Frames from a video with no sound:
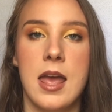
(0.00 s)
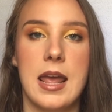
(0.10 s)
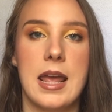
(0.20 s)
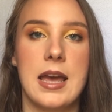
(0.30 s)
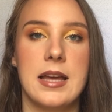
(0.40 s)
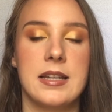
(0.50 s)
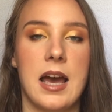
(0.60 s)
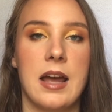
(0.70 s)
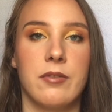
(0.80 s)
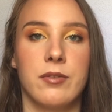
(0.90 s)
And
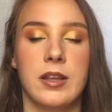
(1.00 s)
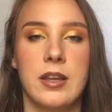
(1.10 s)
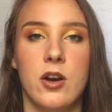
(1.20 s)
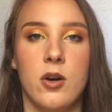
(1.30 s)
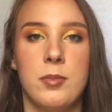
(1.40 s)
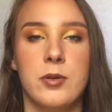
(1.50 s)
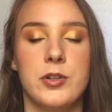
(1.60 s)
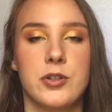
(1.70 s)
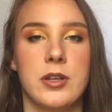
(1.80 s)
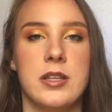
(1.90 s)
I really hope you
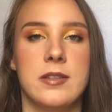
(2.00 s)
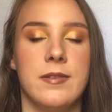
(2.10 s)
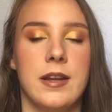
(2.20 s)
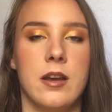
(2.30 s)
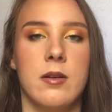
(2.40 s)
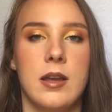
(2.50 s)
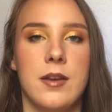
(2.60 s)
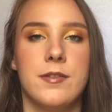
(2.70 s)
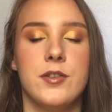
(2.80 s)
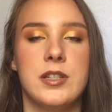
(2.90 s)
enjoyed this video.
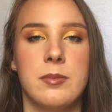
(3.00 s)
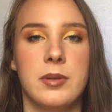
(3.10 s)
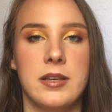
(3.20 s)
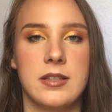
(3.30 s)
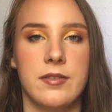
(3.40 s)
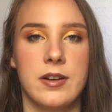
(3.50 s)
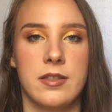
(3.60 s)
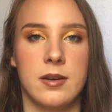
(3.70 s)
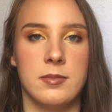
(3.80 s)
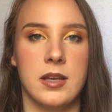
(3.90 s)
If you did, please give it a
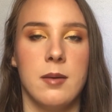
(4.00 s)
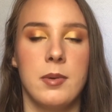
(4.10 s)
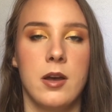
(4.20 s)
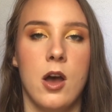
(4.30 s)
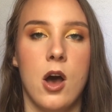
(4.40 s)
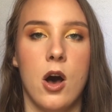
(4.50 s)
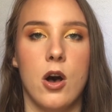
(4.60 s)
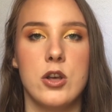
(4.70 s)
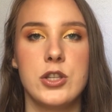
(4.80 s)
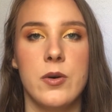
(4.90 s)
thumbs up.
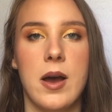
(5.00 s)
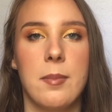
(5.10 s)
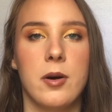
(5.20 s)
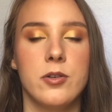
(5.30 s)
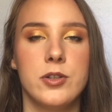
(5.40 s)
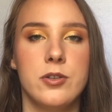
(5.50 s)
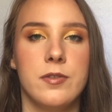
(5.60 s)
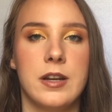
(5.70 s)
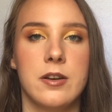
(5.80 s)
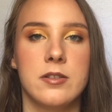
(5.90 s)
Also, I post new
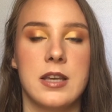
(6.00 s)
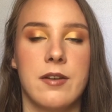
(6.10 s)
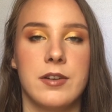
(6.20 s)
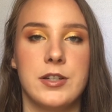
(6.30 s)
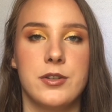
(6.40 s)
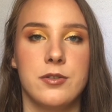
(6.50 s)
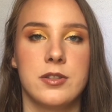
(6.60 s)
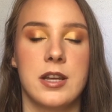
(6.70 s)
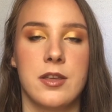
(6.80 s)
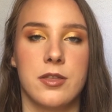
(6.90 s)
videos every
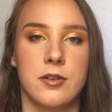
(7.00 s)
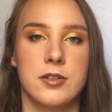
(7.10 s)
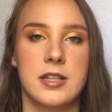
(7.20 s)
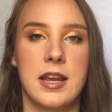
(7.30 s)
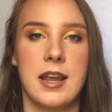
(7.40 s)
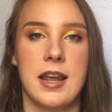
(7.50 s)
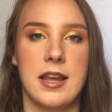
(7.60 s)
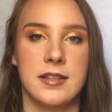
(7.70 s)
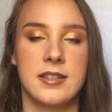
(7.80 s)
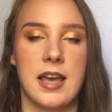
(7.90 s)
Tuesday, Thursday,
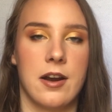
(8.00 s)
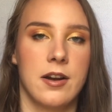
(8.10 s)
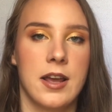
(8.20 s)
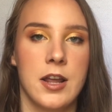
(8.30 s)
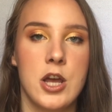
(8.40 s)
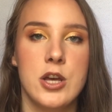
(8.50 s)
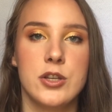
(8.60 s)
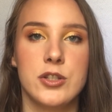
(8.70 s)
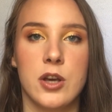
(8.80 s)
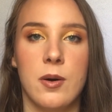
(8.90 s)
and Saturday.
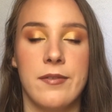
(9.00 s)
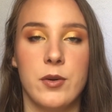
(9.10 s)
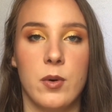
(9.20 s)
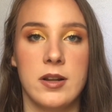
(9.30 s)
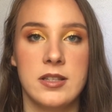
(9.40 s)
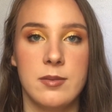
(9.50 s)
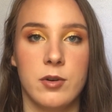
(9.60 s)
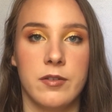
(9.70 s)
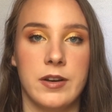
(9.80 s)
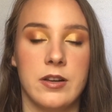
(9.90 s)
So if you want to see
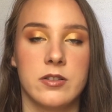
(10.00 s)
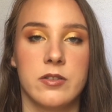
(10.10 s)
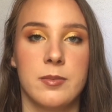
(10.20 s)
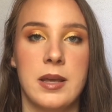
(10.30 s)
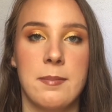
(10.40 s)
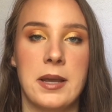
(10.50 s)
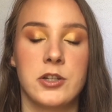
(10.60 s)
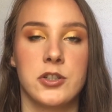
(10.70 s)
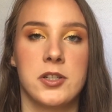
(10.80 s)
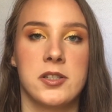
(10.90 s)
more videos from me, make
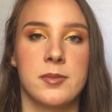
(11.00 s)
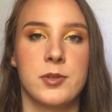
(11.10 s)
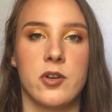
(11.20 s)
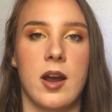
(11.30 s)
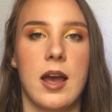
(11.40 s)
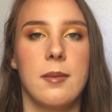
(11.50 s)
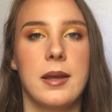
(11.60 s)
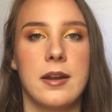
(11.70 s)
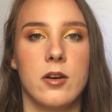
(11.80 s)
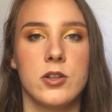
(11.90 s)
sure to subscribe.
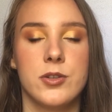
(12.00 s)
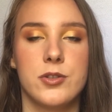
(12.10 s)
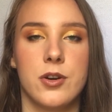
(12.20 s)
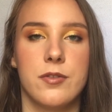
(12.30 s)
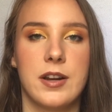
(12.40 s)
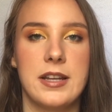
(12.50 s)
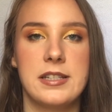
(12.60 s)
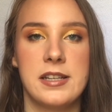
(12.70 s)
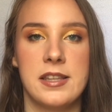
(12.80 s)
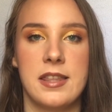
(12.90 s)
And also, don't forget
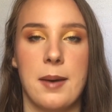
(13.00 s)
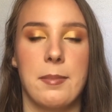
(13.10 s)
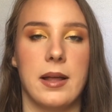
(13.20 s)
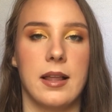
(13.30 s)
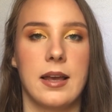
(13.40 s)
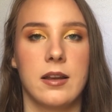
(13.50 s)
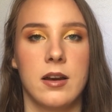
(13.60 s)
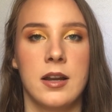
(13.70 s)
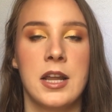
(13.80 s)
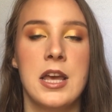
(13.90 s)
to hit that bell
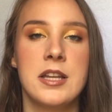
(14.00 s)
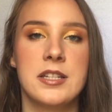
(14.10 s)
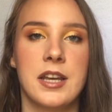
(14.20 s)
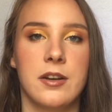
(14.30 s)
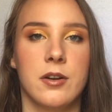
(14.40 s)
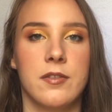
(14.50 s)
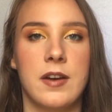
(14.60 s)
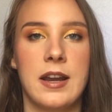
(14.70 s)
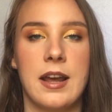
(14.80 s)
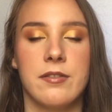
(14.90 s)
icon to get
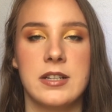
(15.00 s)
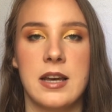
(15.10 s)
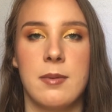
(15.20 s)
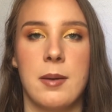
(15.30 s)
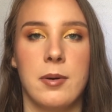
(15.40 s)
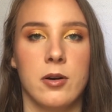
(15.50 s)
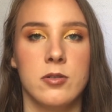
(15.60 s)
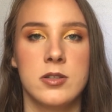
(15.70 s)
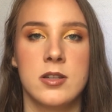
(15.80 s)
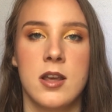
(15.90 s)
notified every time I post.